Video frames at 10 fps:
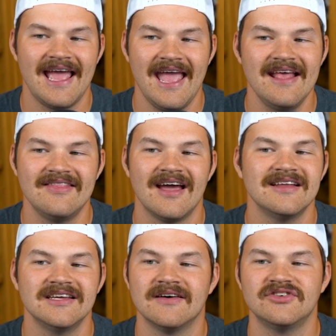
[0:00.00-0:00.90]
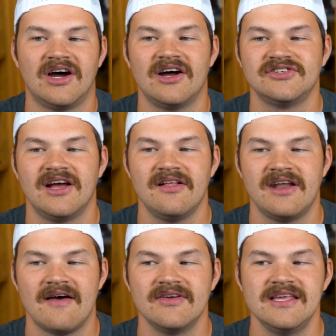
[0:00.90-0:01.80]
hate the idea of Josh Allen
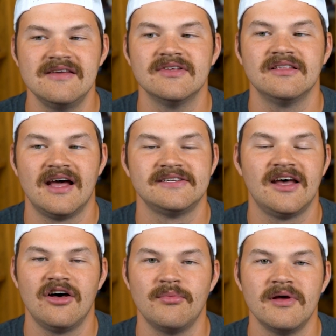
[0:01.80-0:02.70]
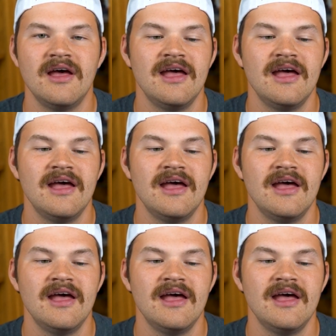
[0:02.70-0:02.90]
having even less help